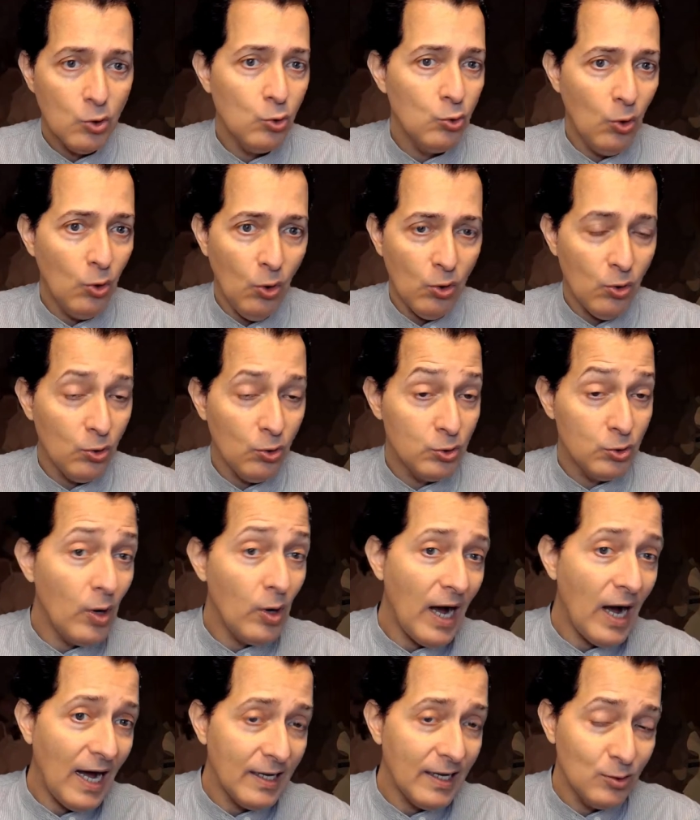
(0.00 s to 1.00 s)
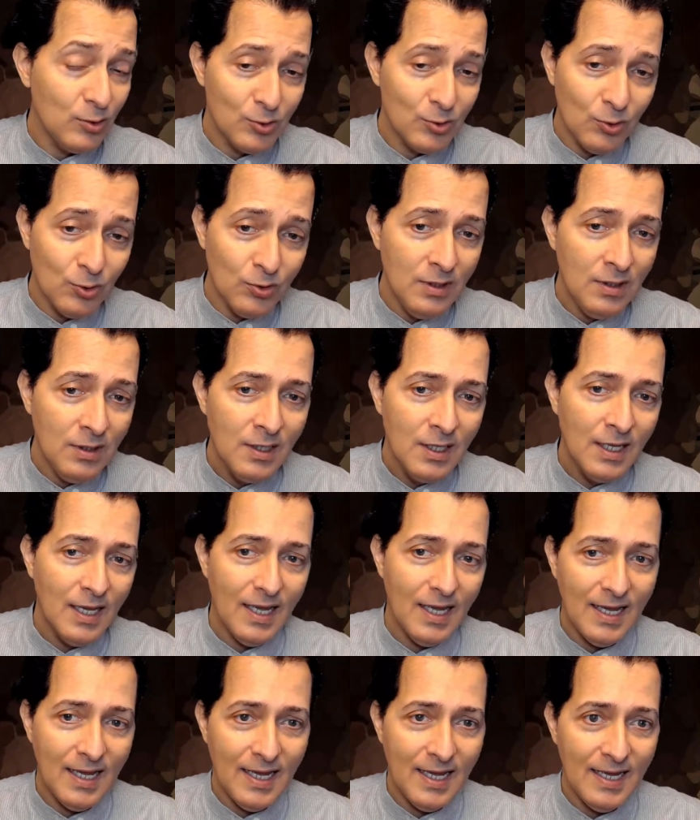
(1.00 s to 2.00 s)
oil go too high too soon,
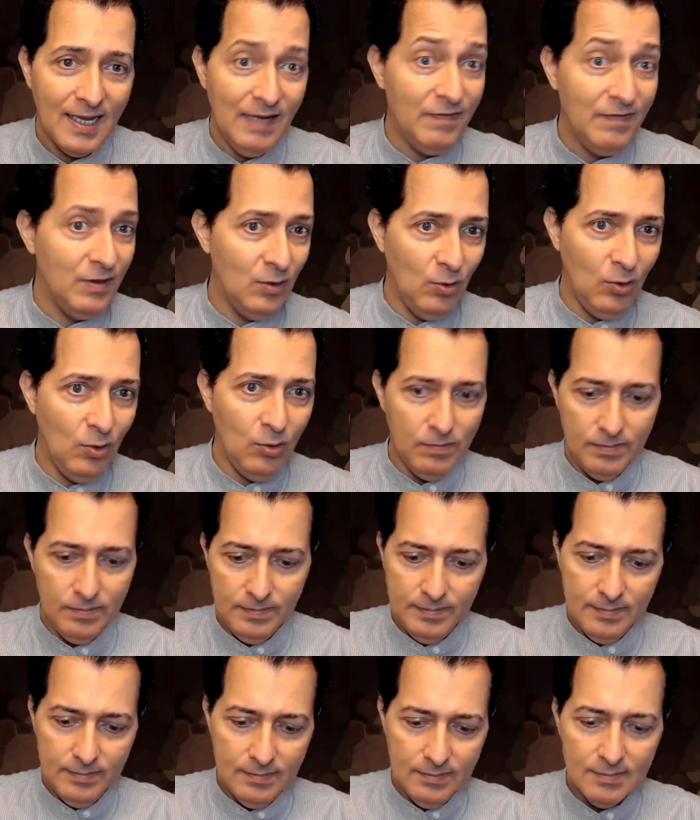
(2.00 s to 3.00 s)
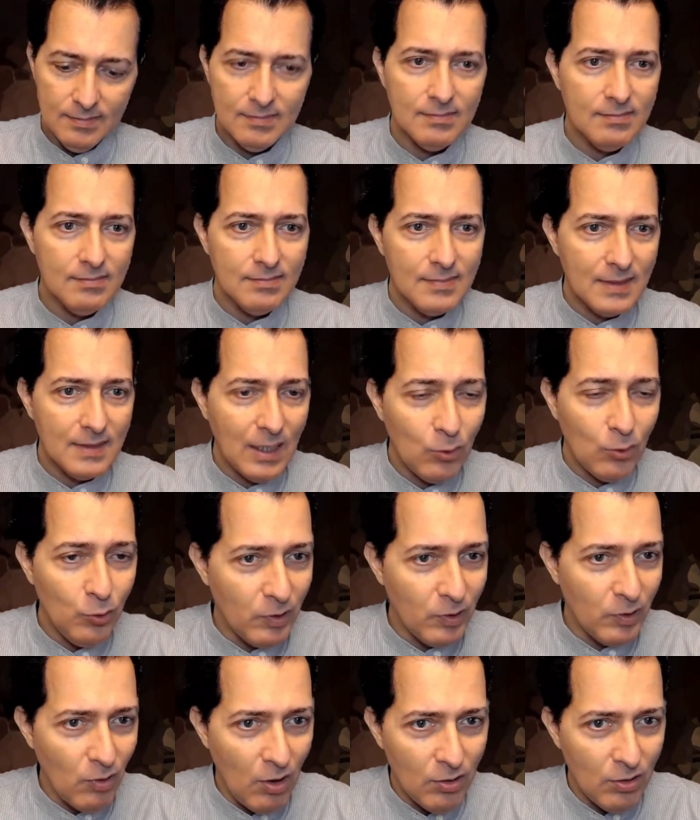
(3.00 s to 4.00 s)
even though it could
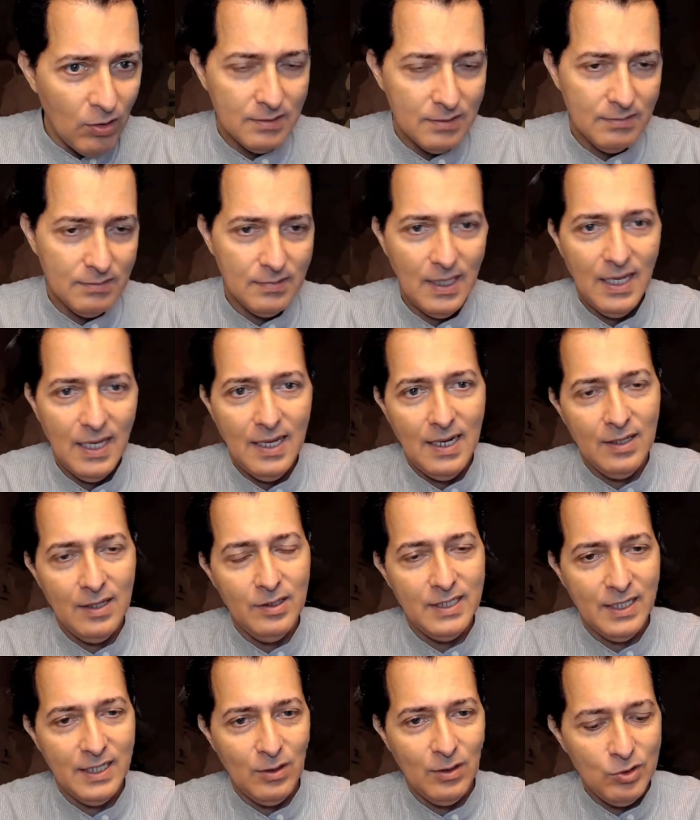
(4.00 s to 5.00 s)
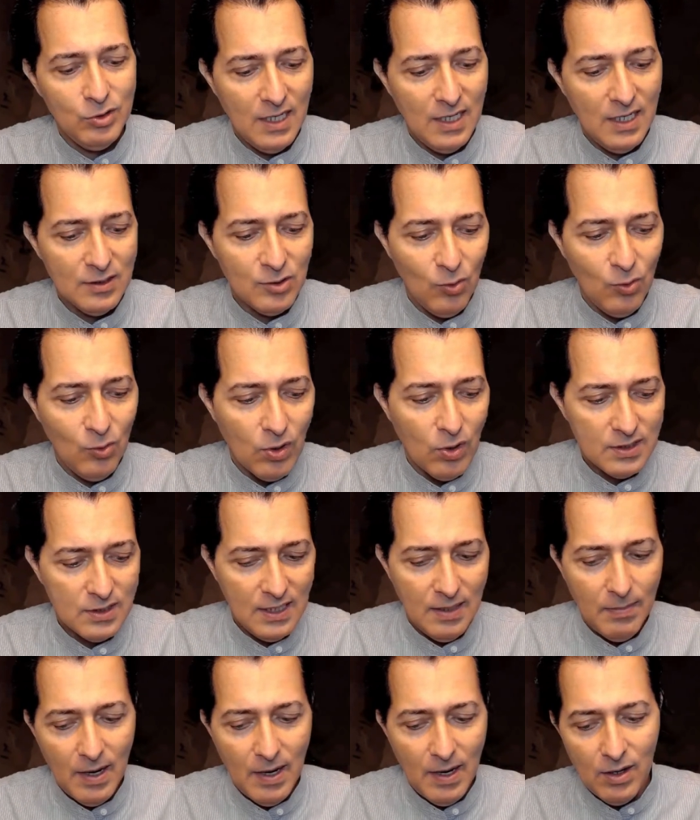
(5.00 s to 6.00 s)
be wrong. And the technology also works
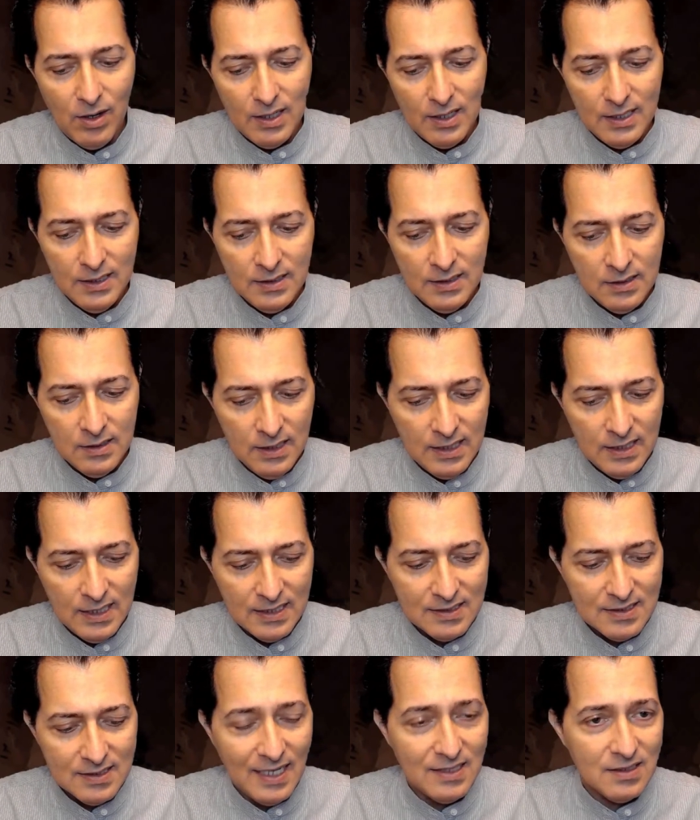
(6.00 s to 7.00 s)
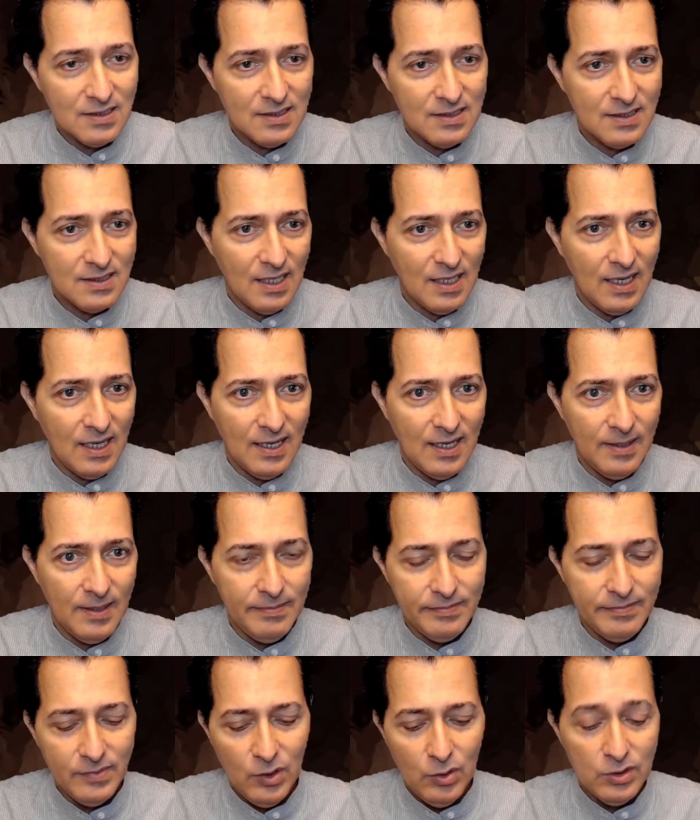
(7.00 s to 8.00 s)
in a sense
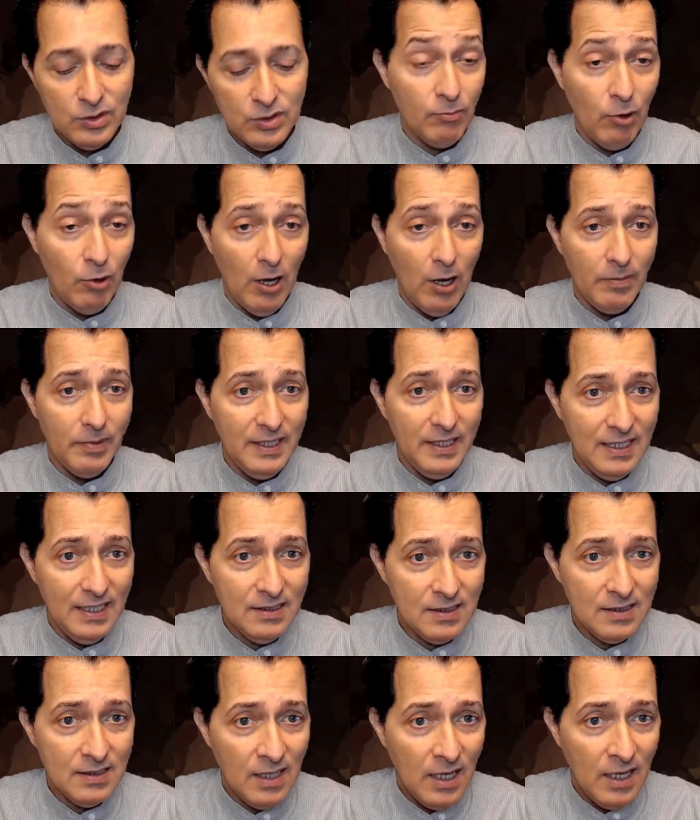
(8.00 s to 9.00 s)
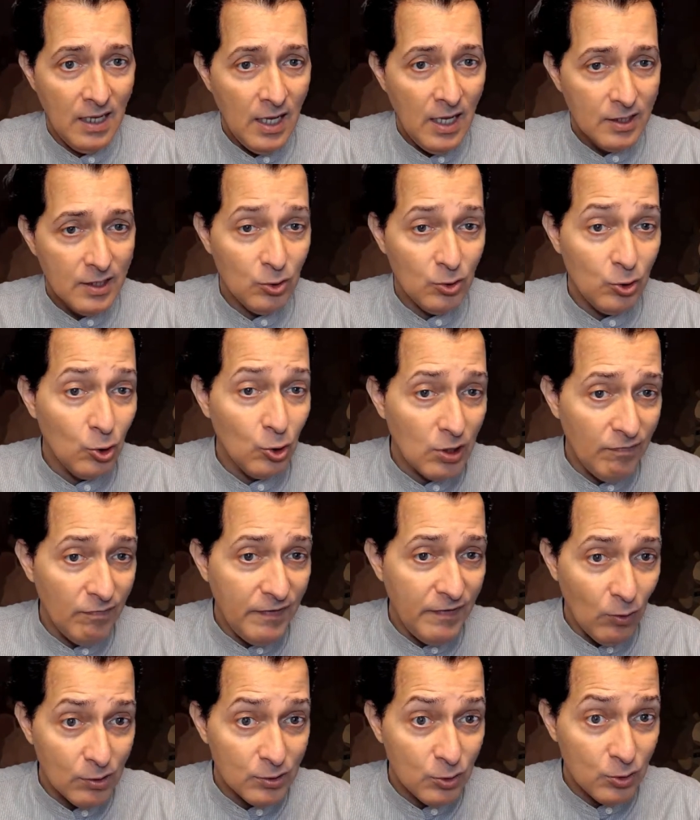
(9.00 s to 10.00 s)
using probabilities. So those on-field
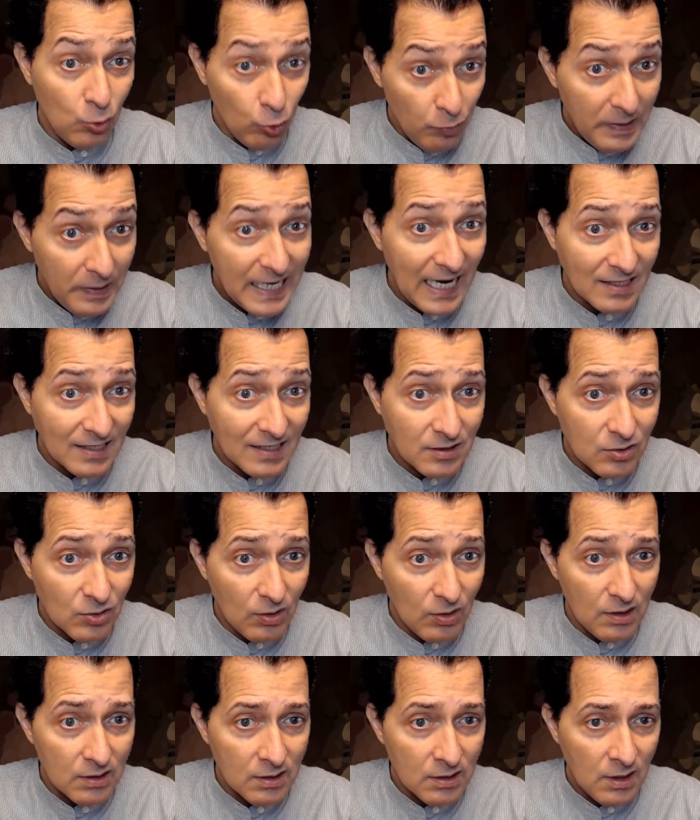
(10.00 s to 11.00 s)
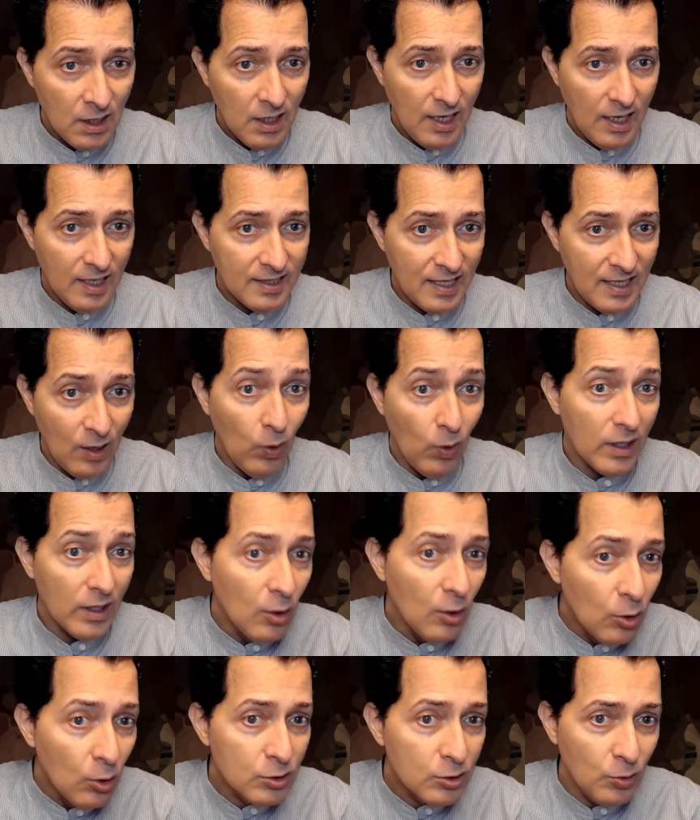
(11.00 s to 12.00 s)
orders could be cancelled, and then what
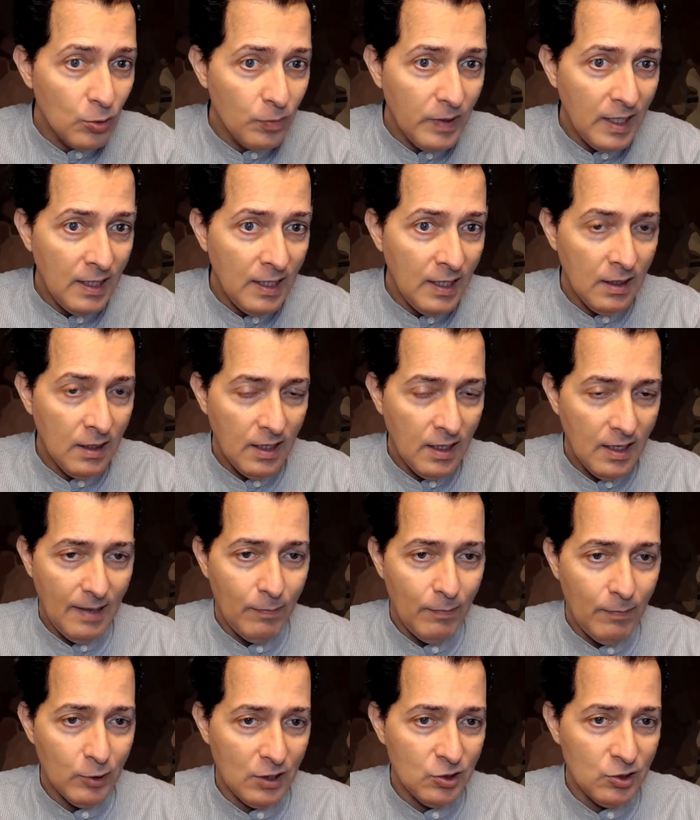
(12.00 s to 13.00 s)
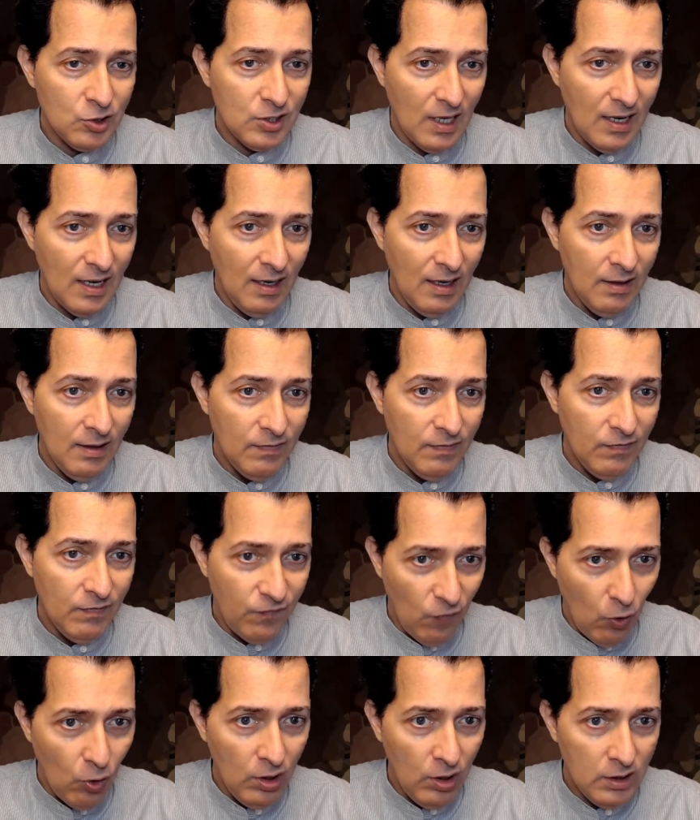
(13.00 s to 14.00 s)
looked to be a potential
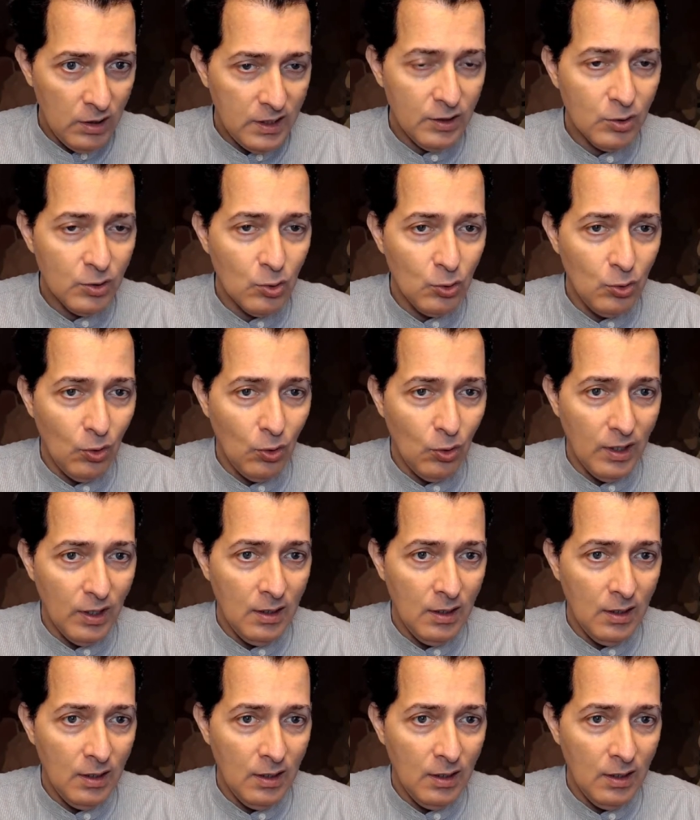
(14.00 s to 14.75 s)
fall in crude oil